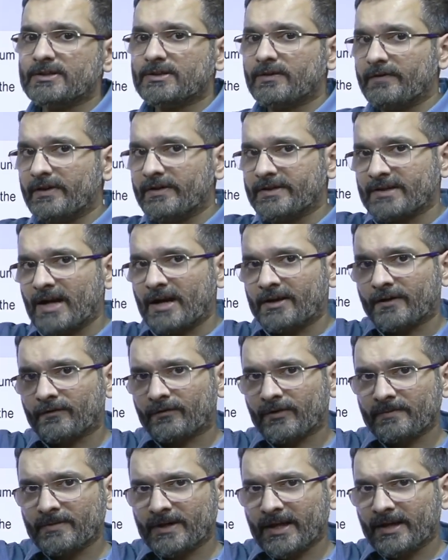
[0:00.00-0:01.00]
So we started
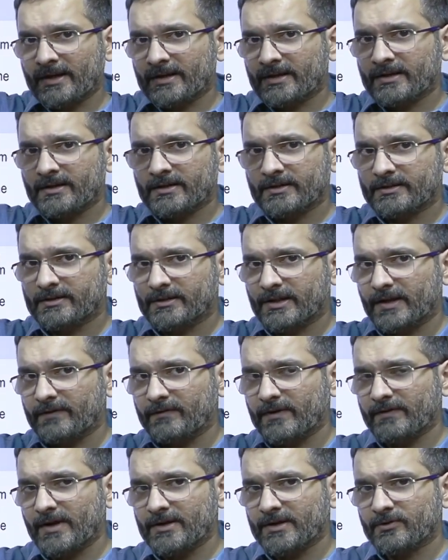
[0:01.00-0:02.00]
from 10, then
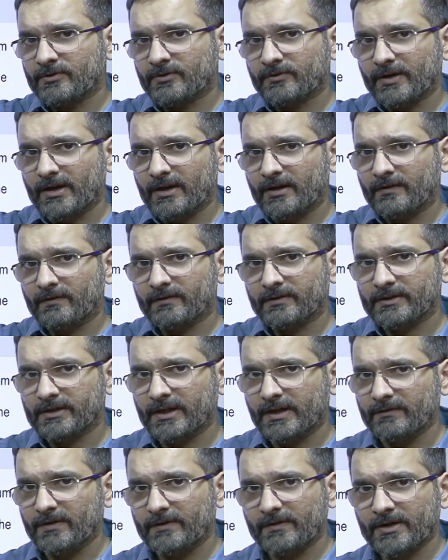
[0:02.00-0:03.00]
we went to 12,
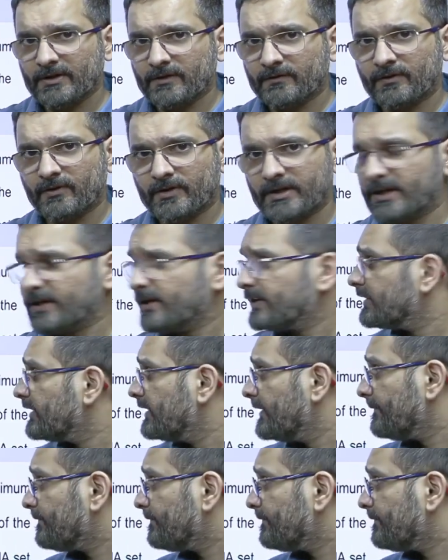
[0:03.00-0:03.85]
then we went to 14,